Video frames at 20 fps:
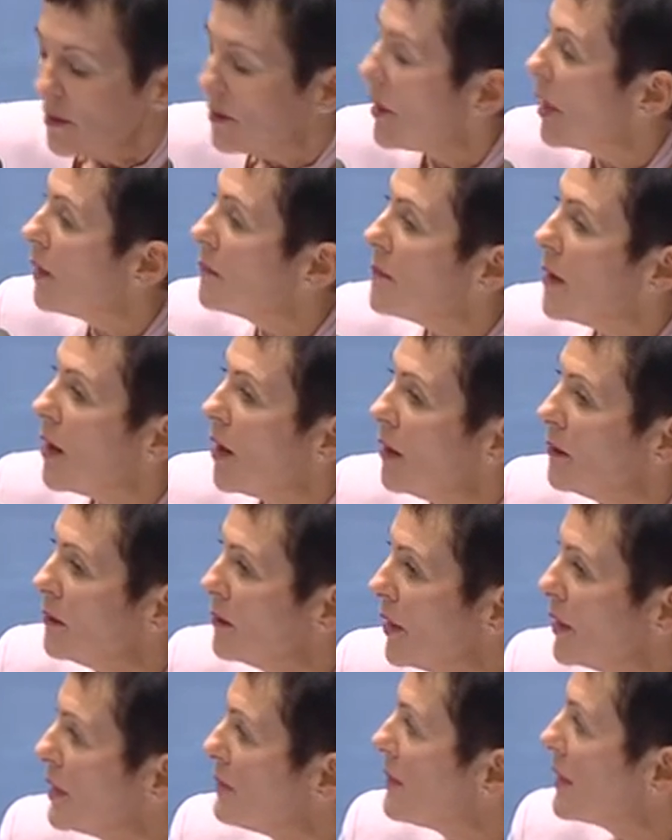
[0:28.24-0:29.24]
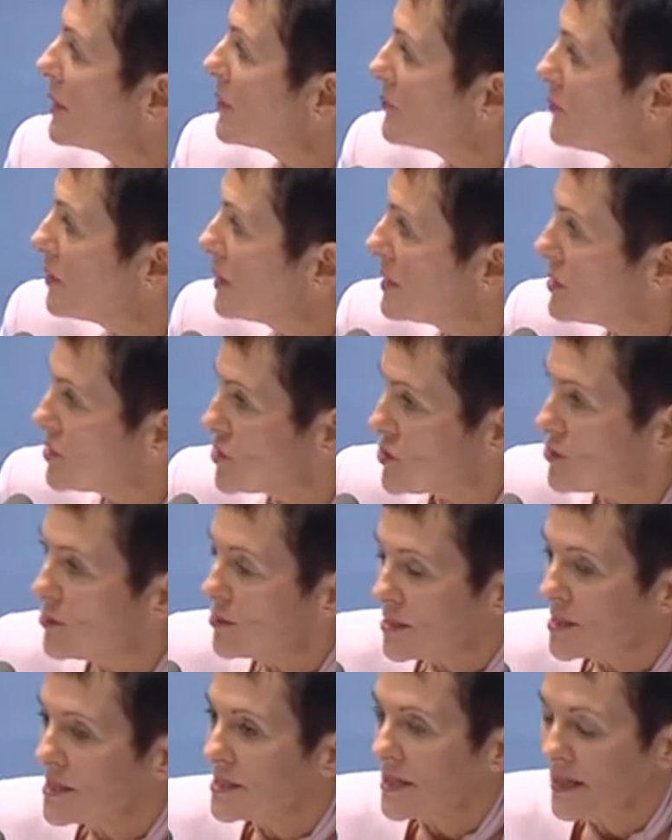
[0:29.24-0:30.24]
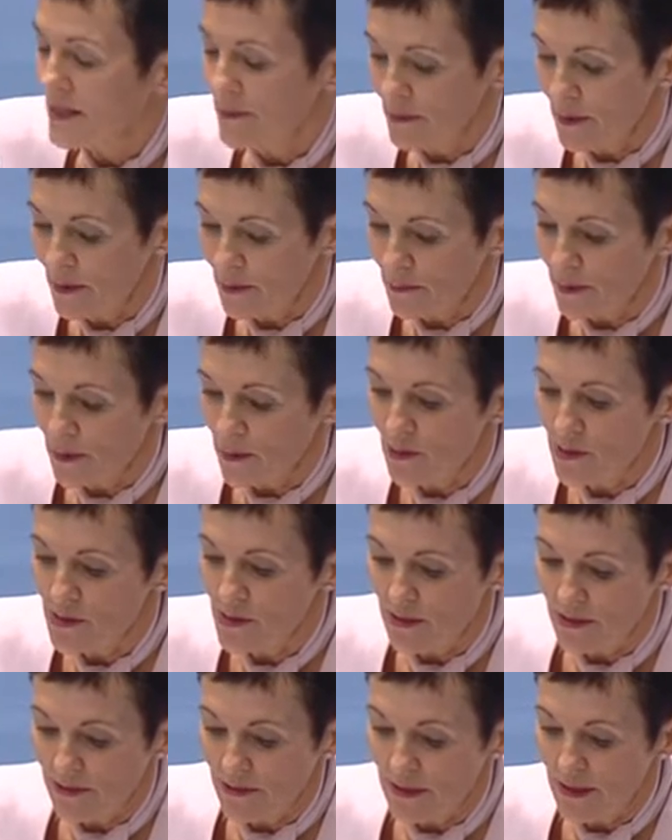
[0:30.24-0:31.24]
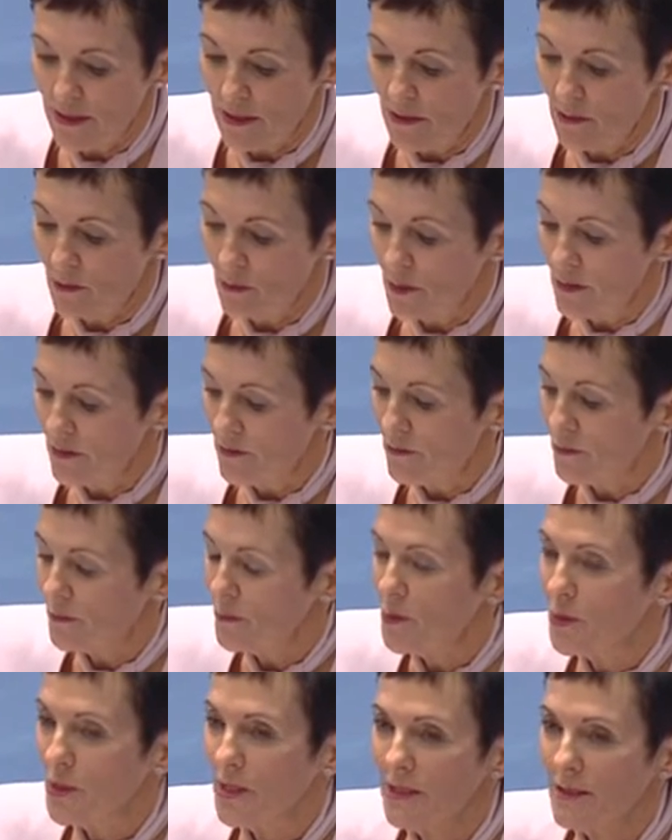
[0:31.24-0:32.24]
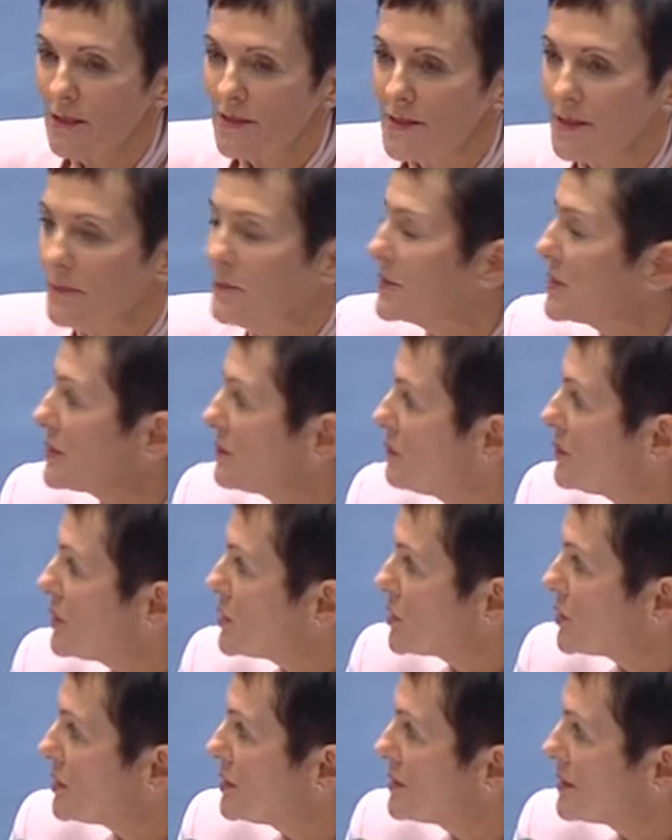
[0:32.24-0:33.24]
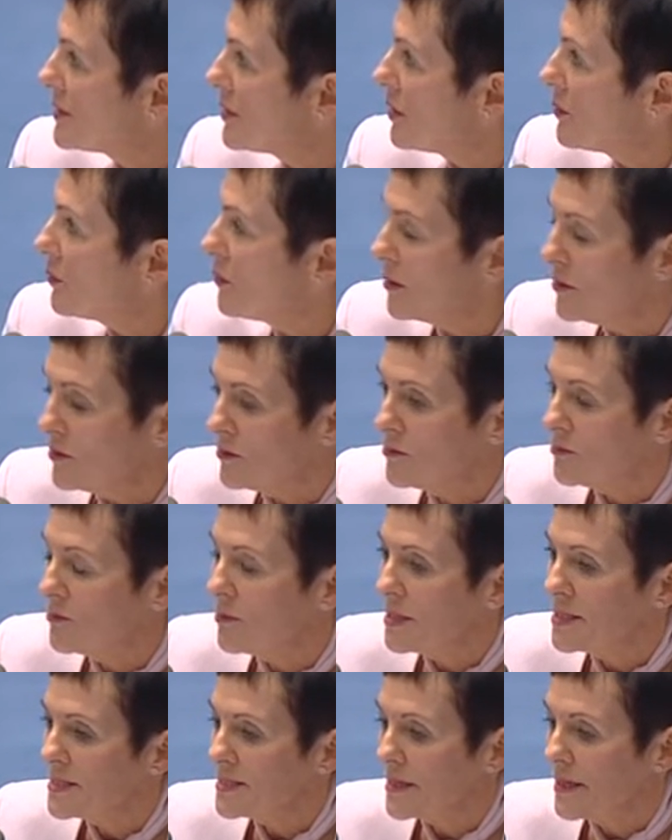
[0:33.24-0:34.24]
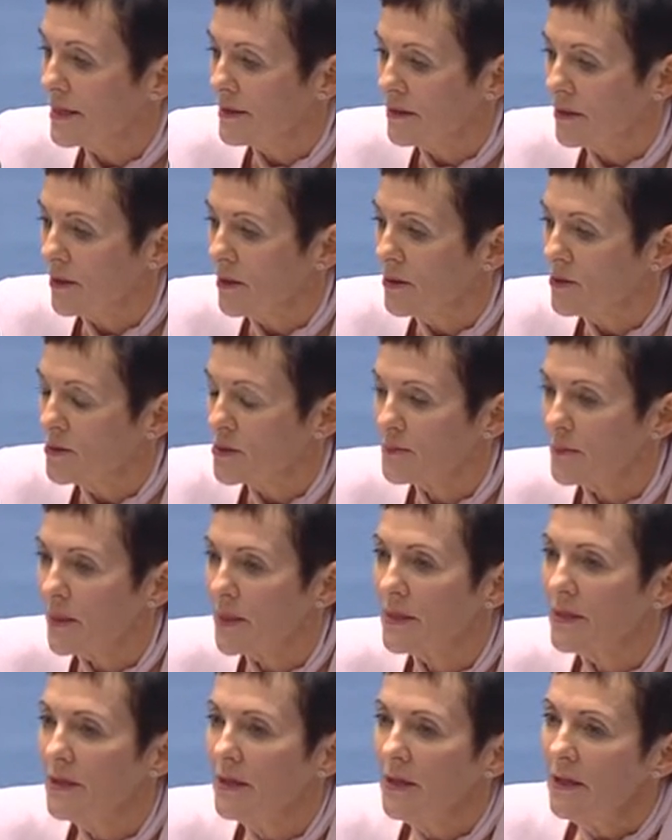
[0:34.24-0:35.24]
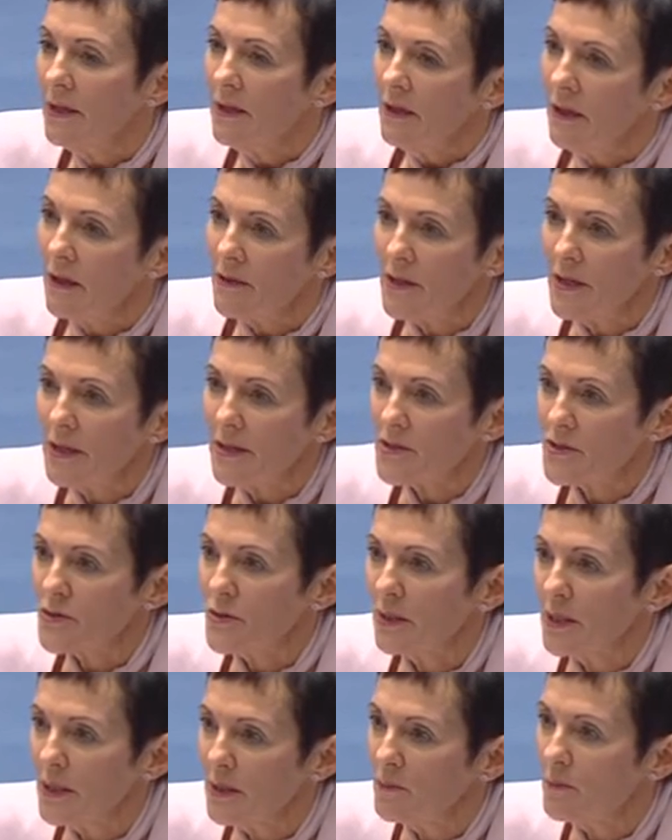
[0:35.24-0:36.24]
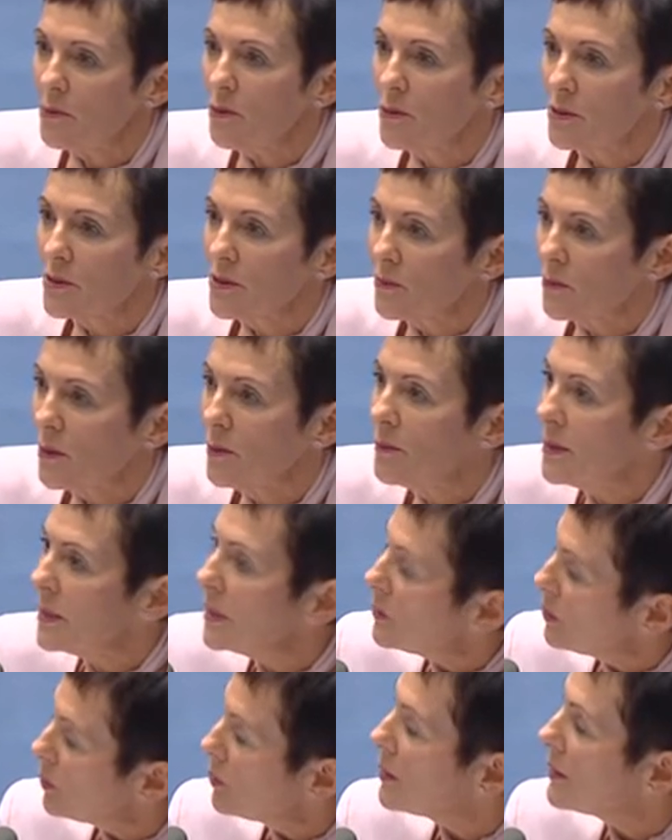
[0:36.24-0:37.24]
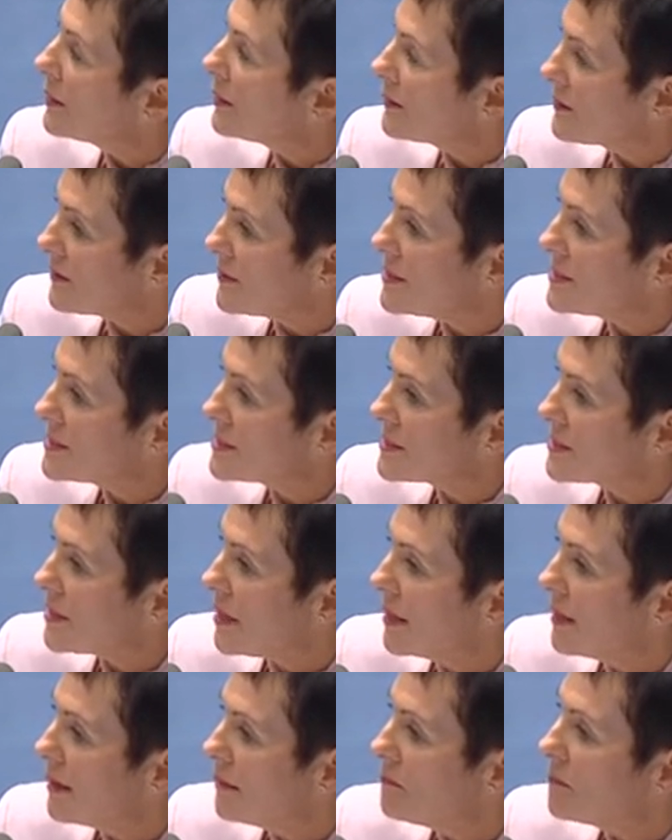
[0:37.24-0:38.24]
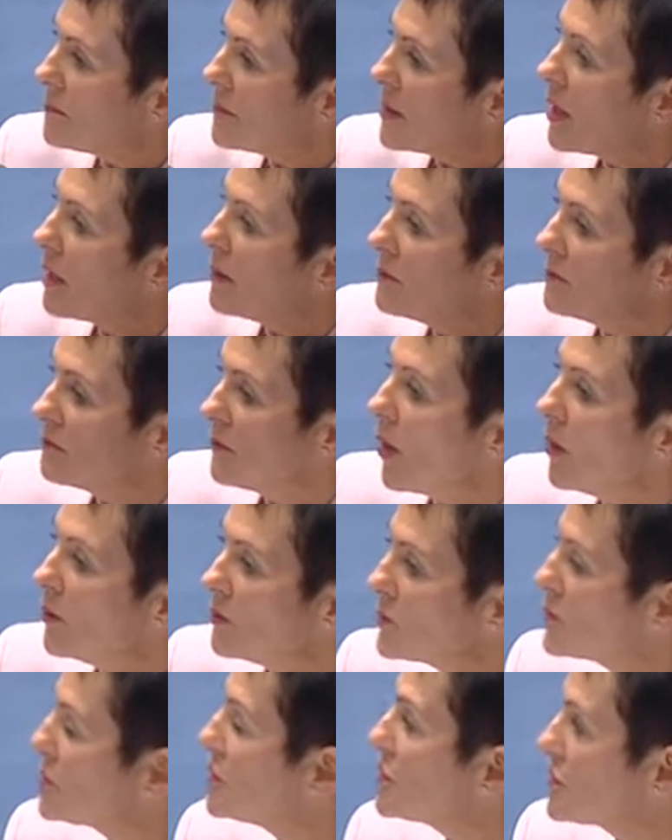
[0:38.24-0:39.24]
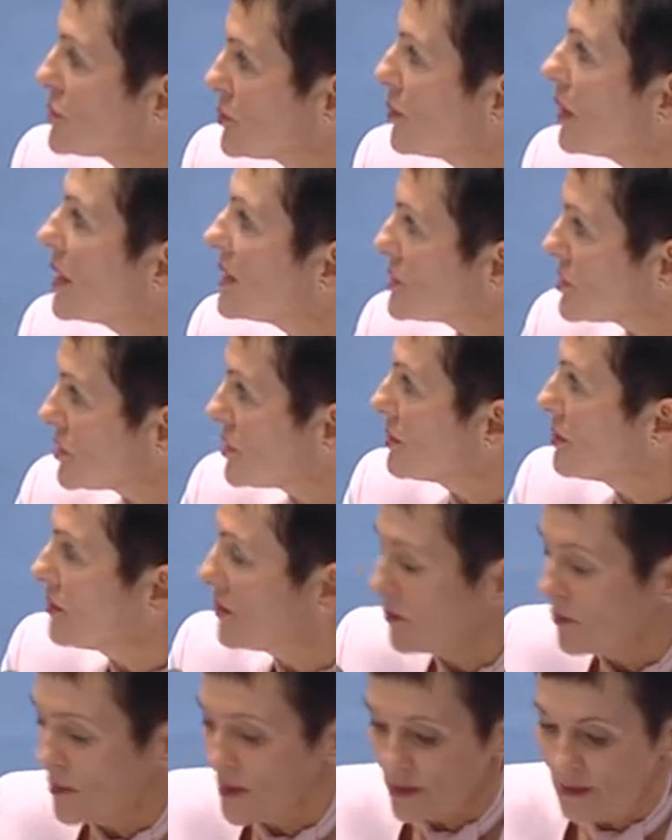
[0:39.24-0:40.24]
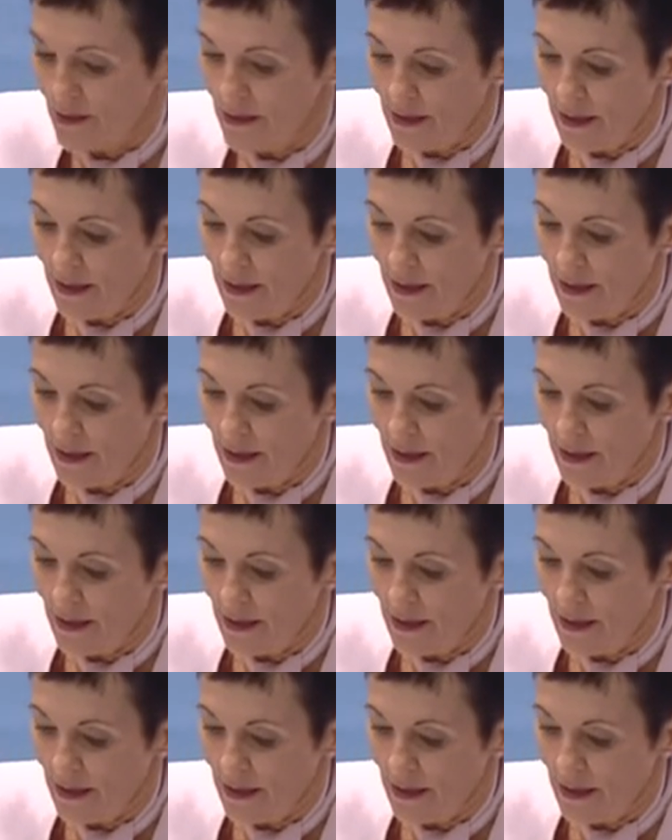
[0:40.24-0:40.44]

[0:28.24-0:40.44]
I'll only make a really short statement because I think we've put in some submissions and I won't restate those, but I think it's really important when we look at this whole situation with